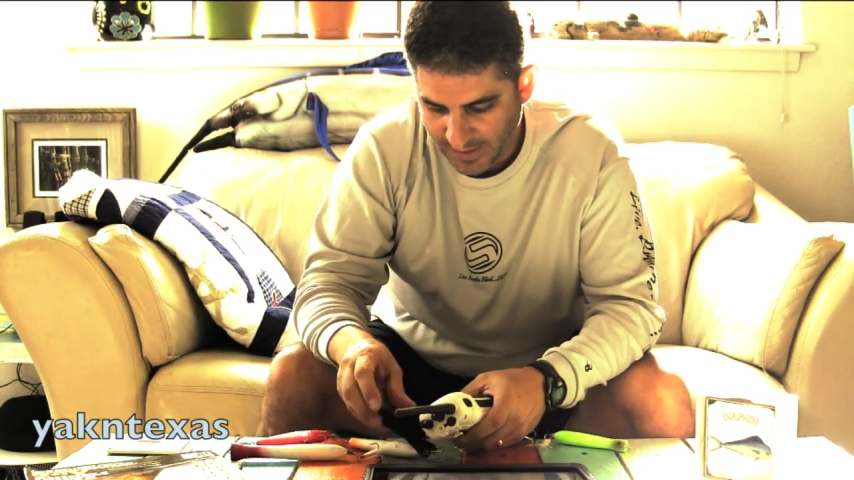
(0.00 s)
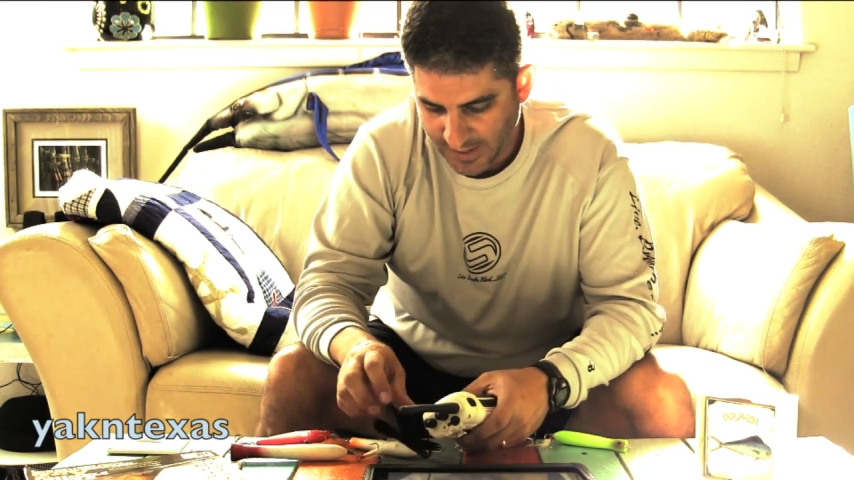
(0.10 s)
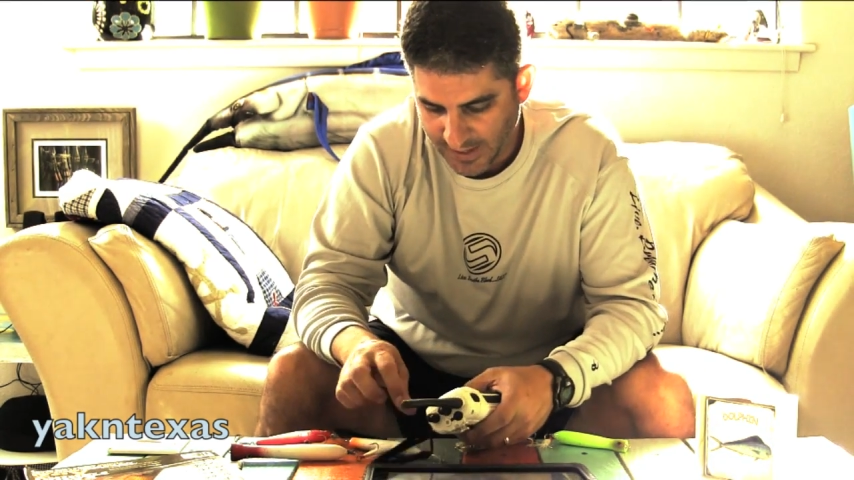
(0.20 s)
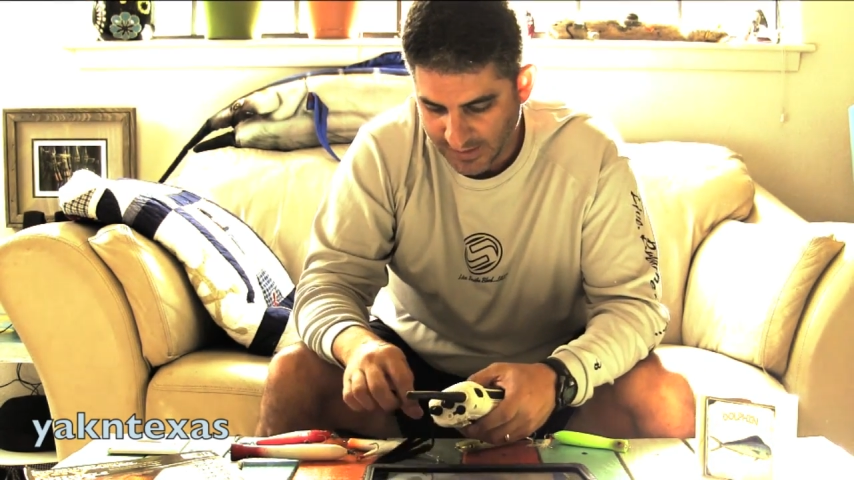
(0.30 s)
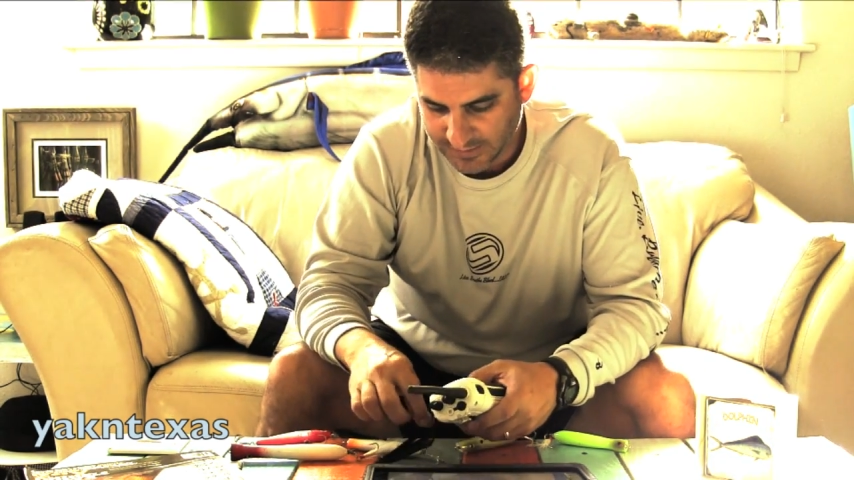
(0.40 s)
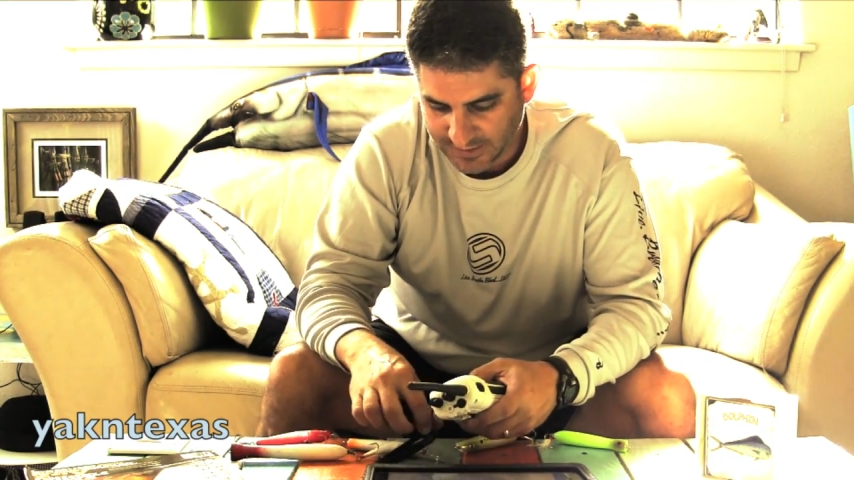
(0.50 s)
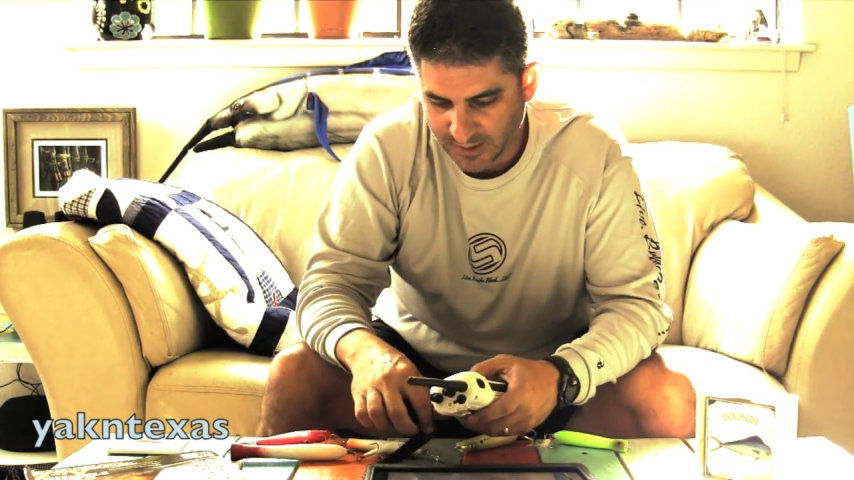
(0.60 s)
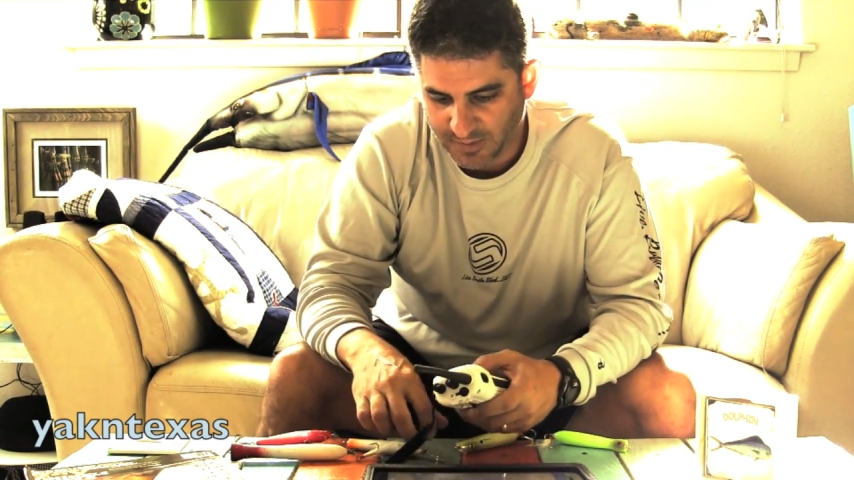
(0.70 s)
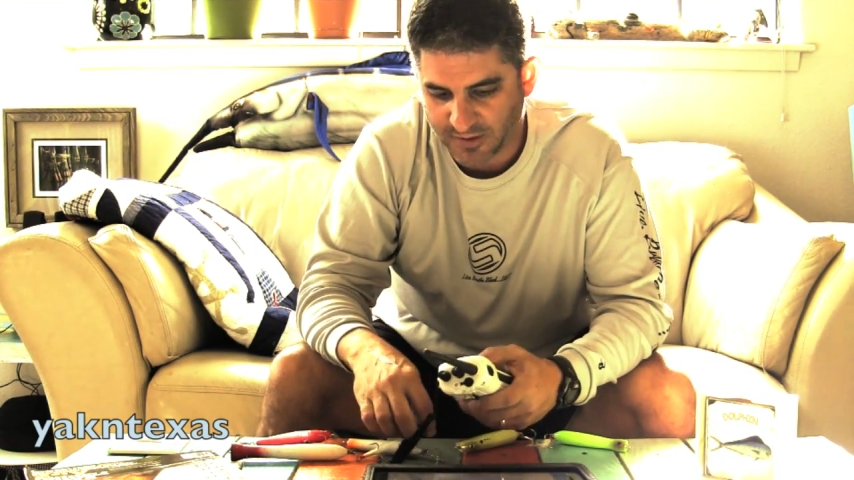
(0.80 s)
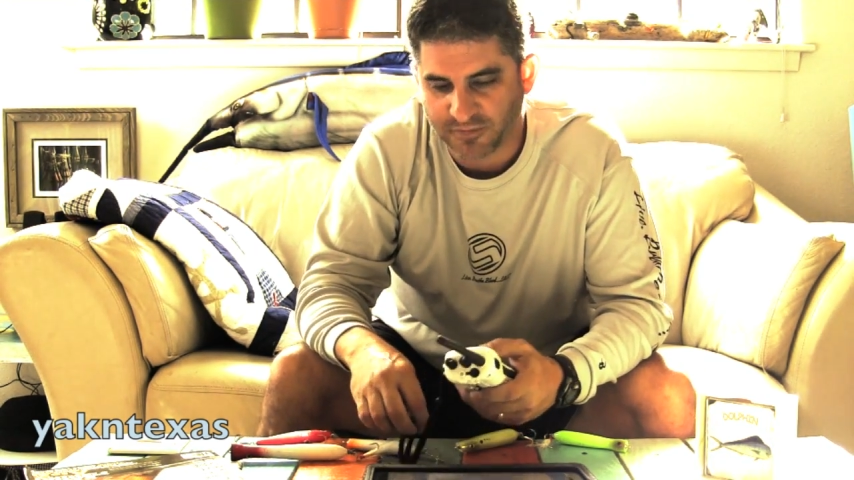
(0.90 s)
and it's
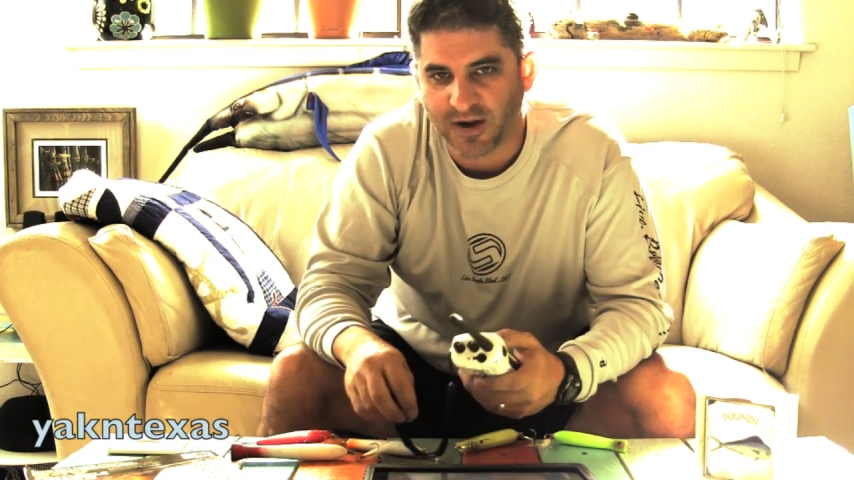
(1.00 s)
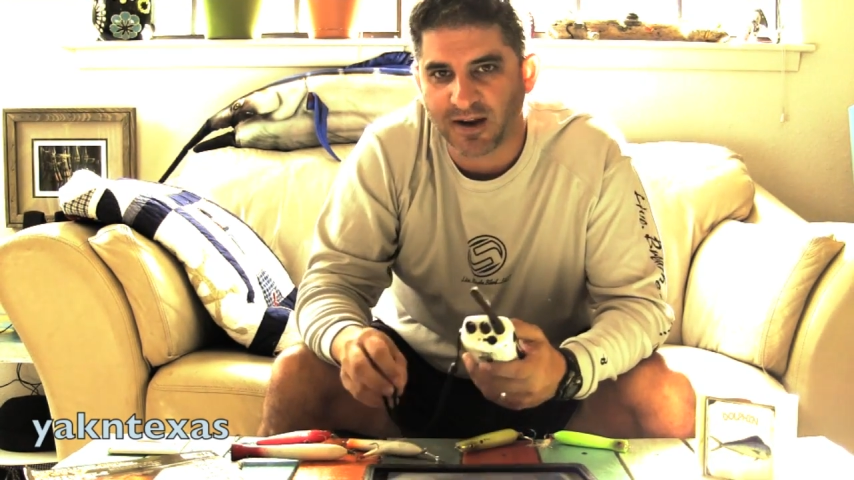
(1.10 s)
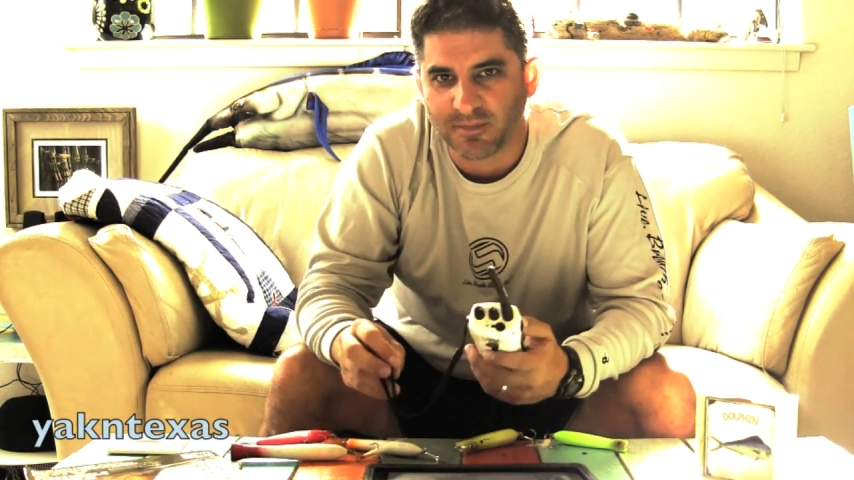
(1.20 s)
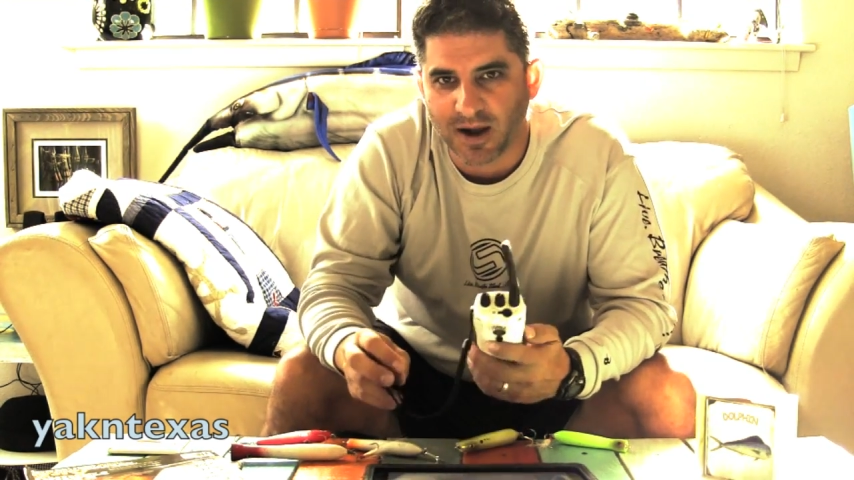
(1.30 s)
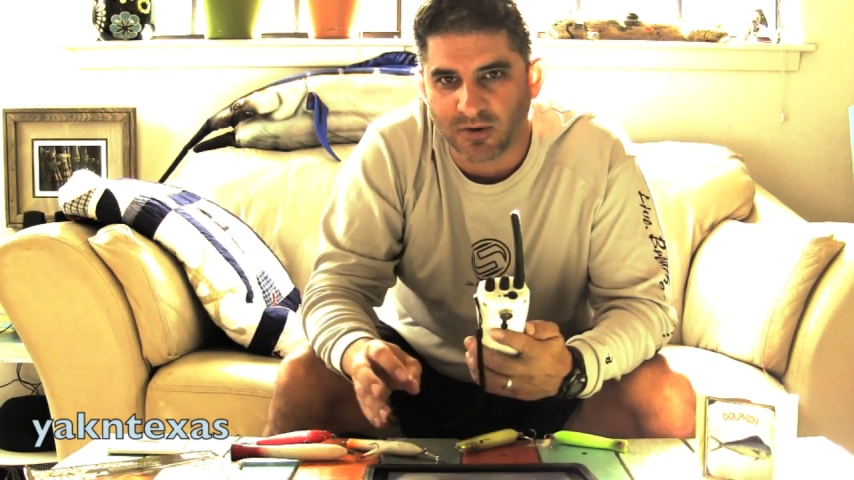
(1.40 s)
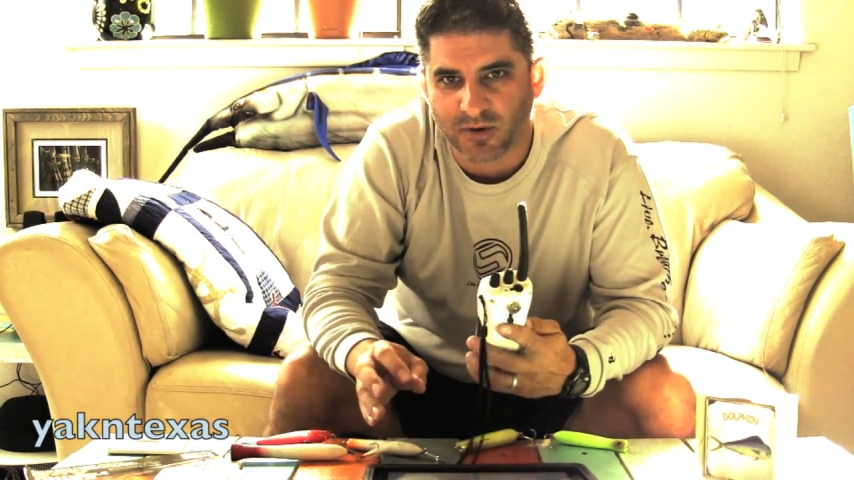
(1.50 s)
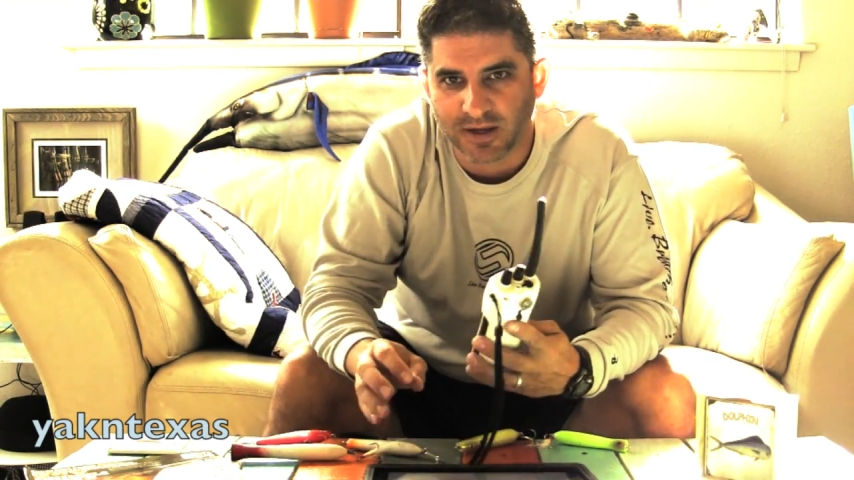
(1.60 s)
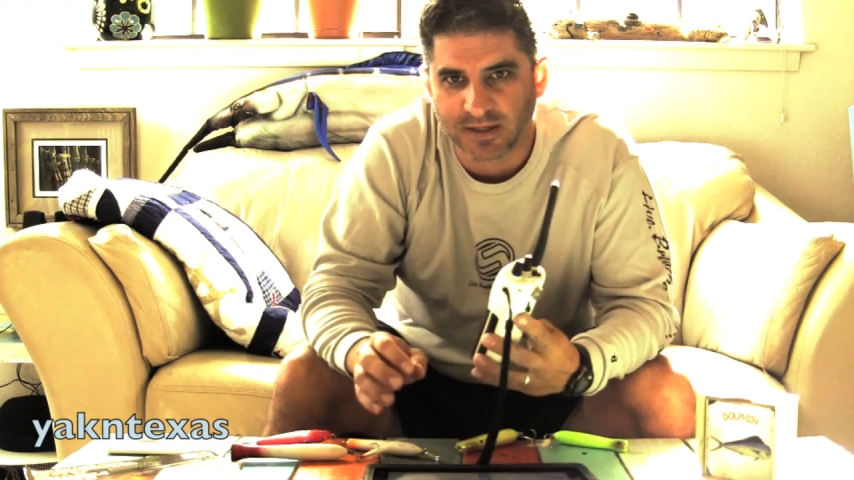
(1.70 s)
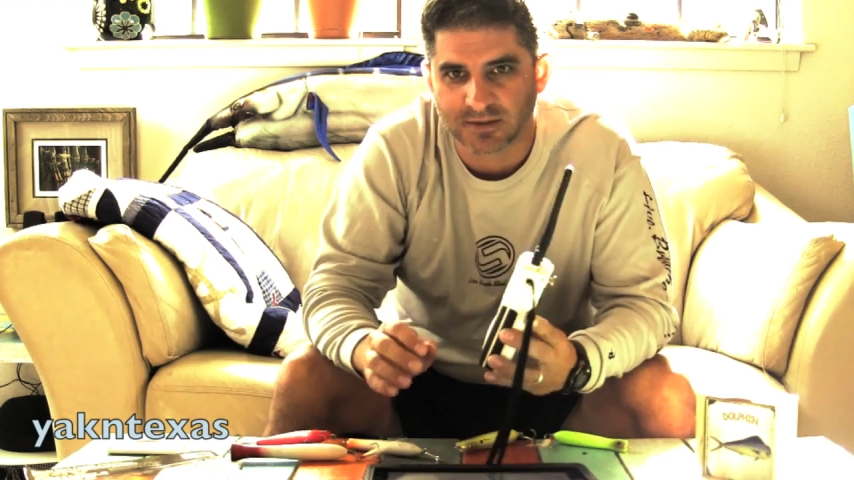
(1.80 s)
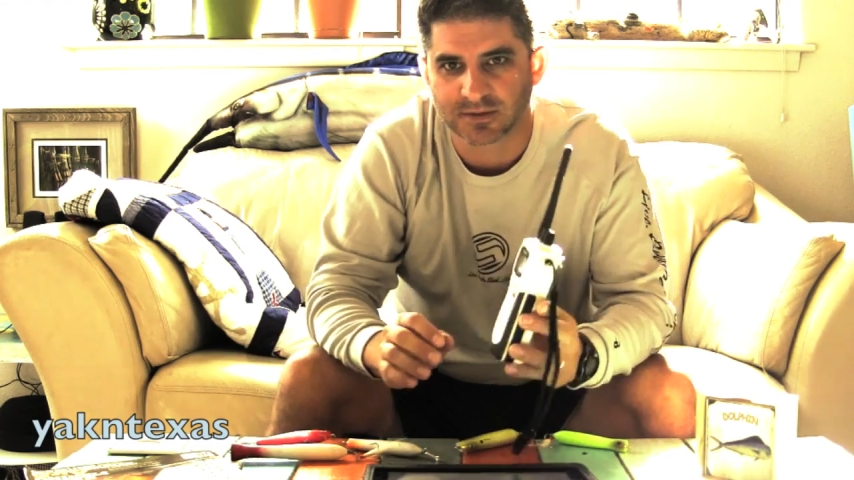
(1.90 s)
got about a 5-mile
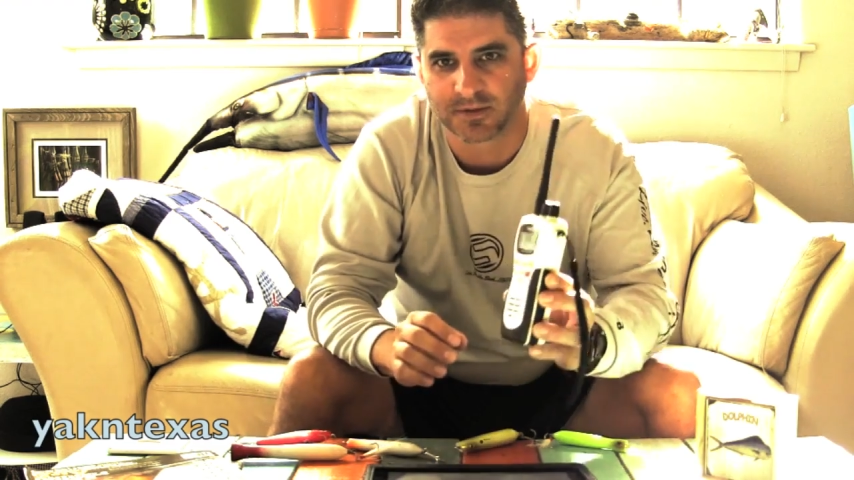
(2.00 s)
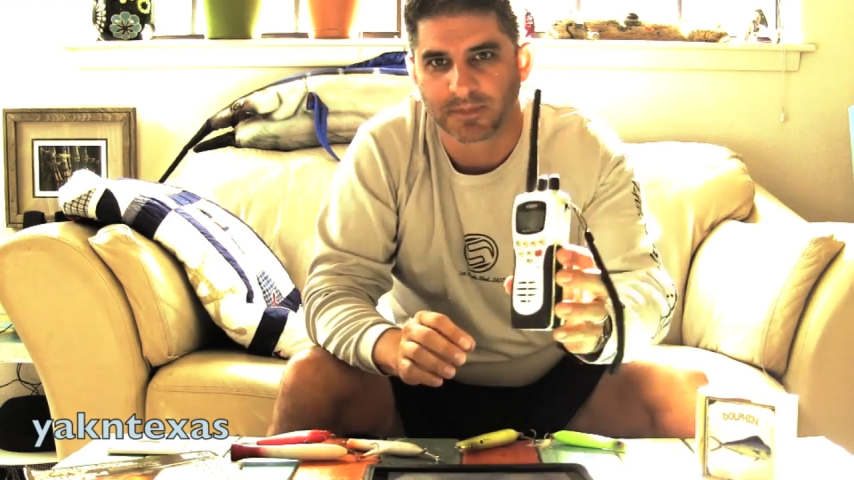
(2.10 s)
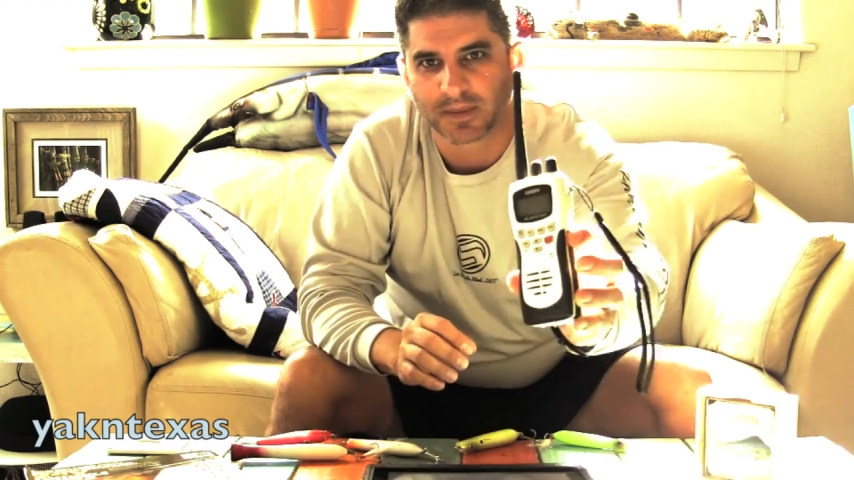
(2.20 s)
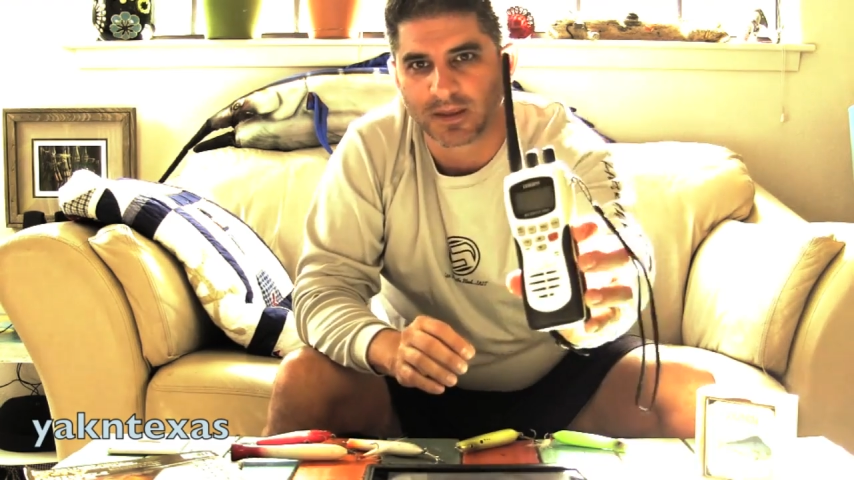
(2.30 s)
radius.